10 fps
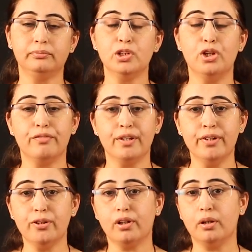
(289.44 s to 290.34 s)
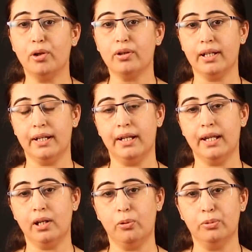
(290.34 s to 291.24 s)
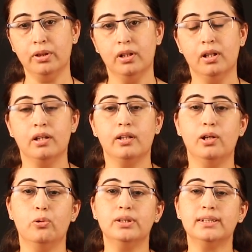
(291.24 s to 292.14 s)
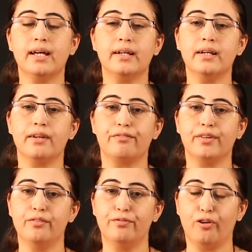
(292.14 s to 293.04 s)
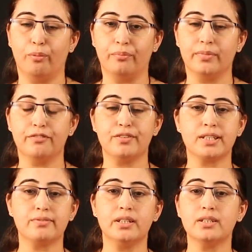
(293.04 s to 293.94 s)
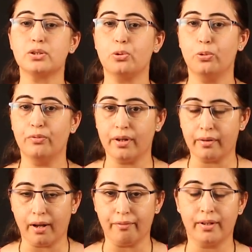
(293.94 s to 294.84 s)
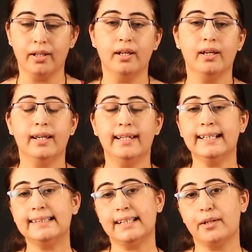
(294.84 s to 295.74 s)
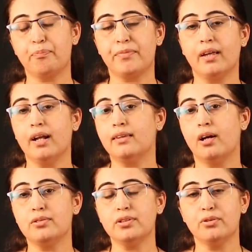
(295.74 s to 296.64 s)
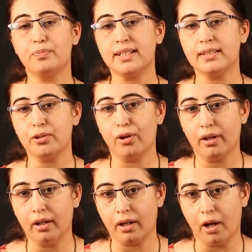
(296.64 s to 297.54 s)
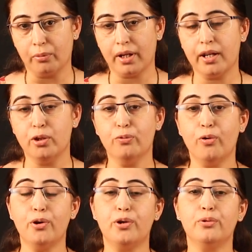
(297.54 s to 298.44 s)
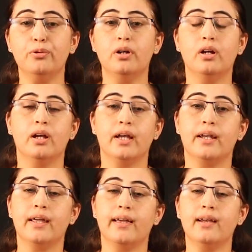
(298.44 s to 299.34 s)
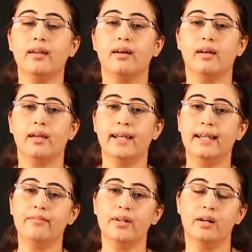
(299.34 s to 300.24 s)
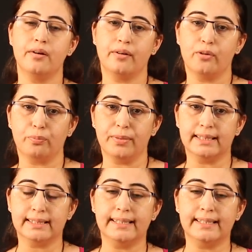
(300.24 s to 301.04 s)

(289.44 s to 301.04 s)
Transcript: Now when we talk about lending loan, the loans are in different form. The first one is overdraft. Let's say there are 1000 rupees in your account and you want to inhale 1100 rupees.